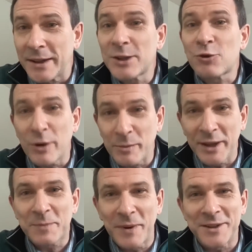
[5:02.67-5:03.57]
an
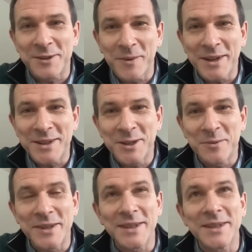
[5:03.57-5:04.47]
extremely expensive way to
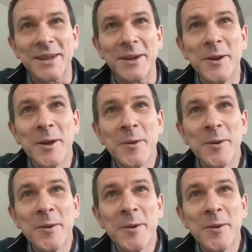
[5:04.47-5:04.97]
do business. So